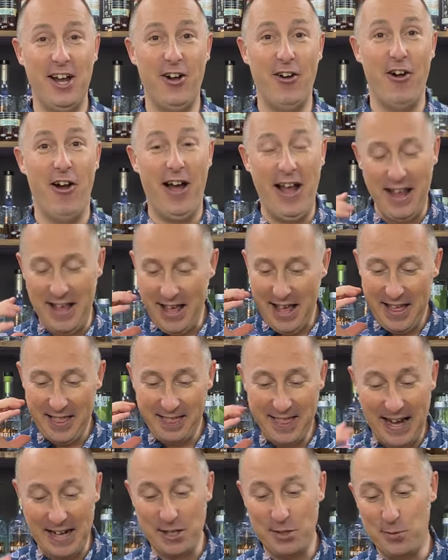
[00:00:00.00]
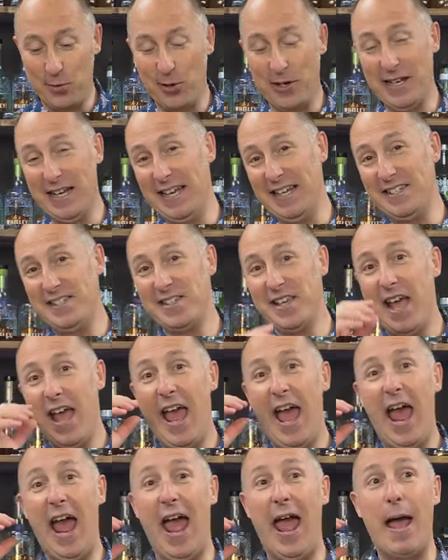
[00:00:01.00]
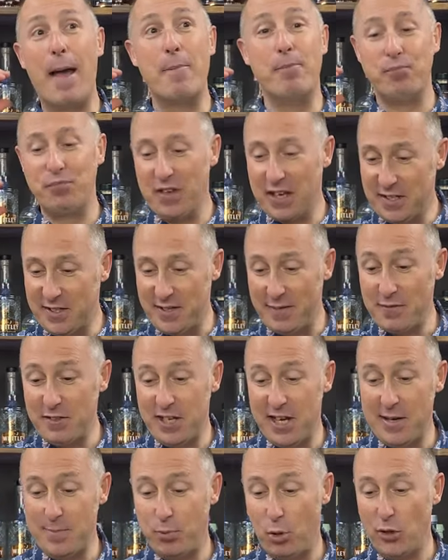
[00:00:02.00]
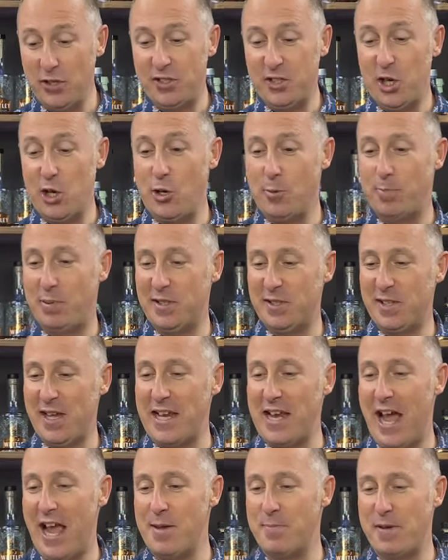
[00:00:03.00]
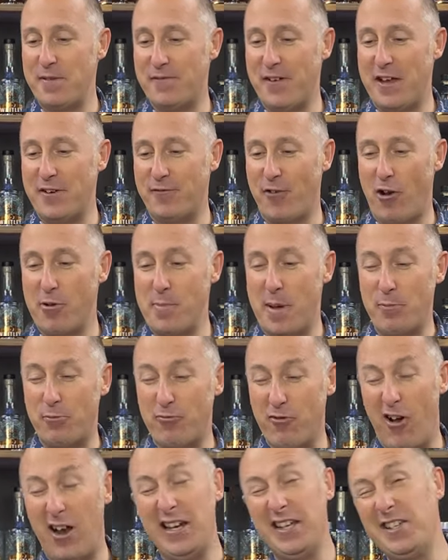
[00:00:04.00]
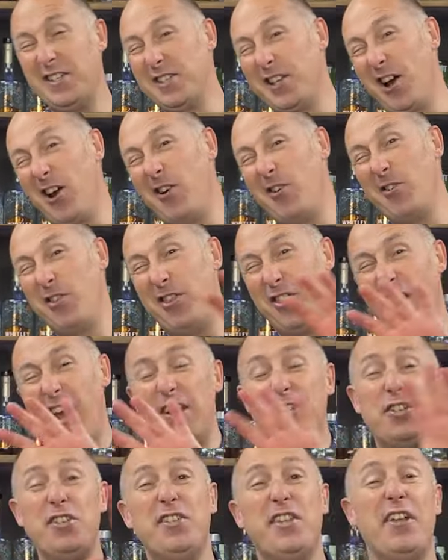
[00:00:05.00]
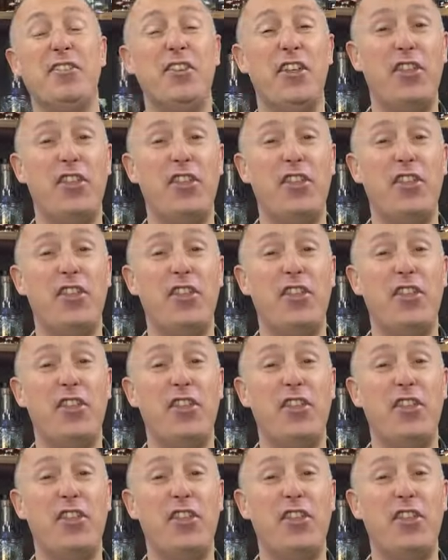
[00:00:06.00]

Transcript: All right, that is what it is. 17.2% um, ABV, if I remember rightly, so just under